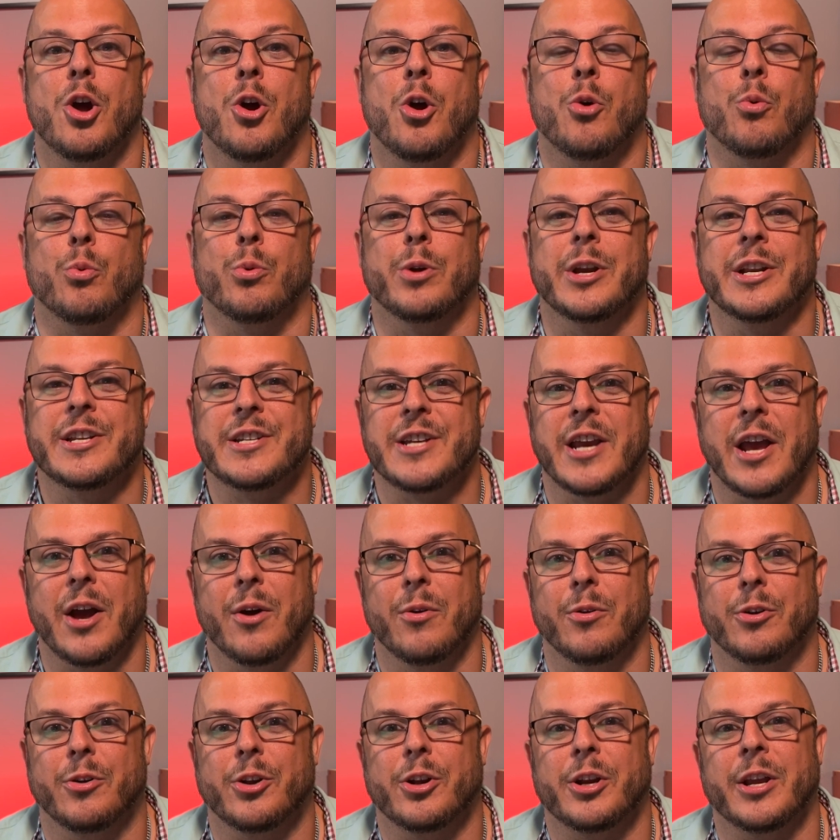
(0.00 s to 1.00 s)
reach
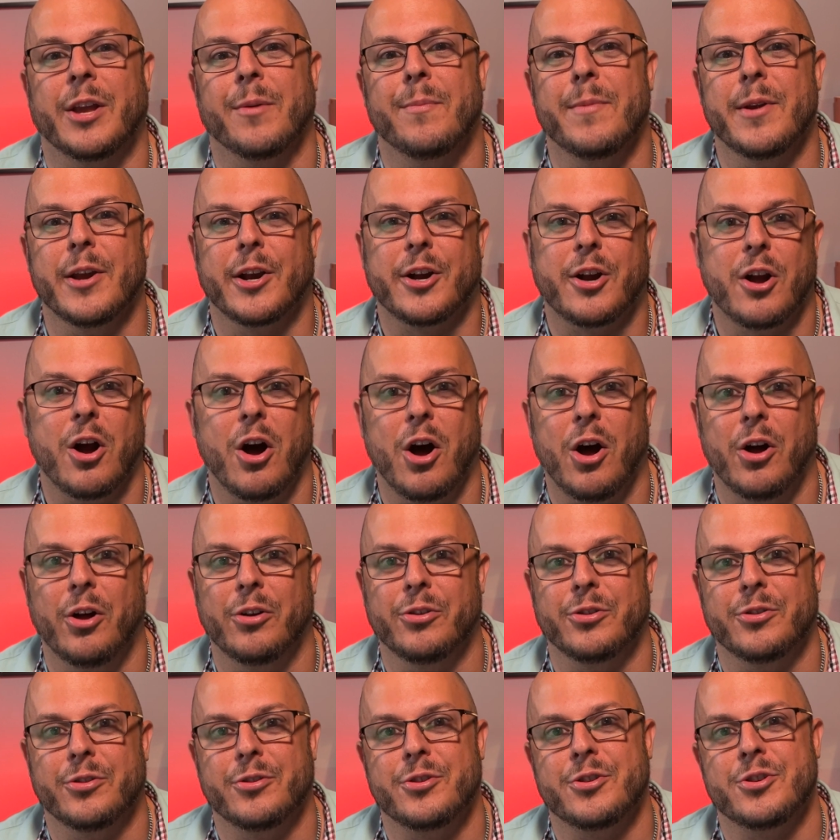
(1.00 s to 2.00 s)
out, give me a
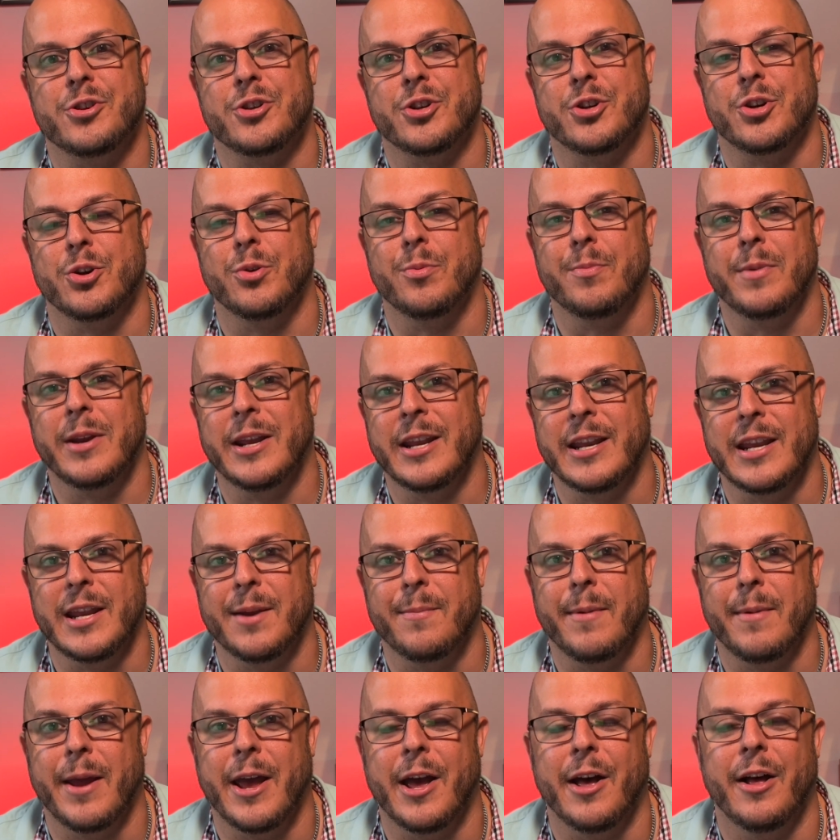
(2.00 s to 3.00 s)
call, shoot me an
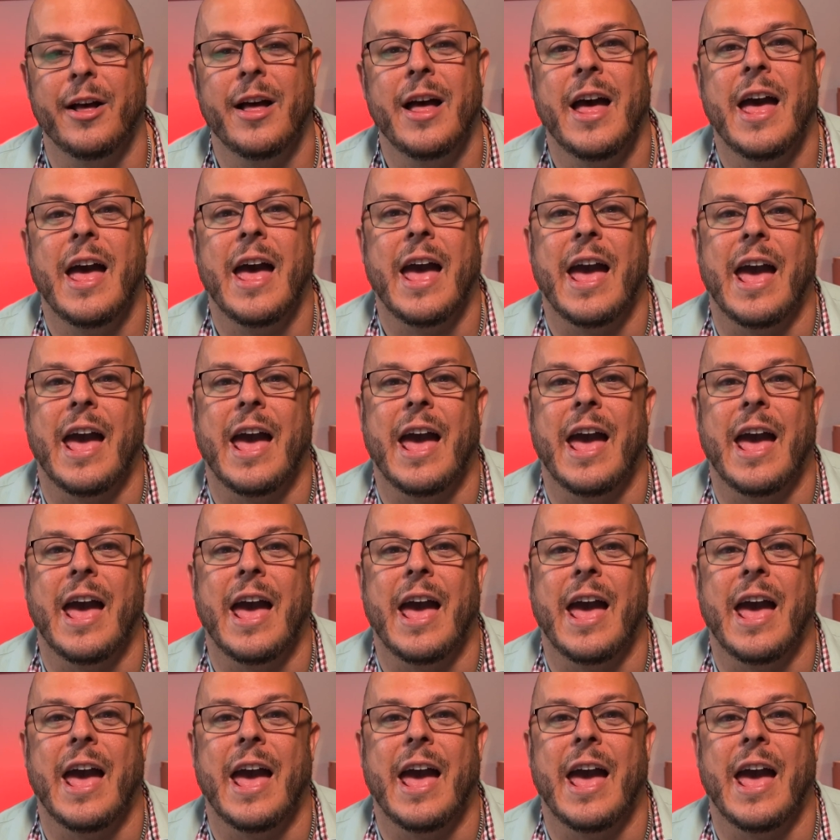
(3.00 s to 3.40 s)
email,